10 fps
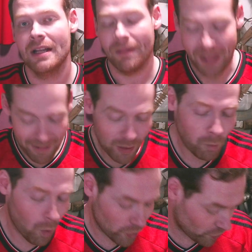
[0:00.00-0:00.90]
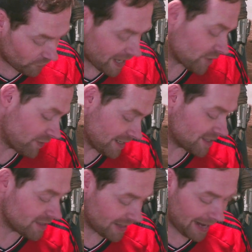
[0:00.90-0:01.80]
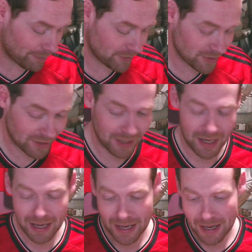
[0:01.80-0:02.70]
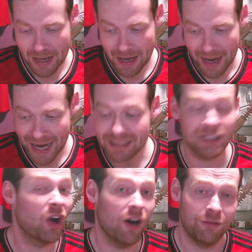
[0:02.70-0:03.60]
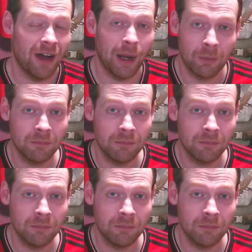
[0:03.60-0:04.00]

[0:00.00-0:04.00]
Then the Walker and Rashford incident happens. It's not a foul.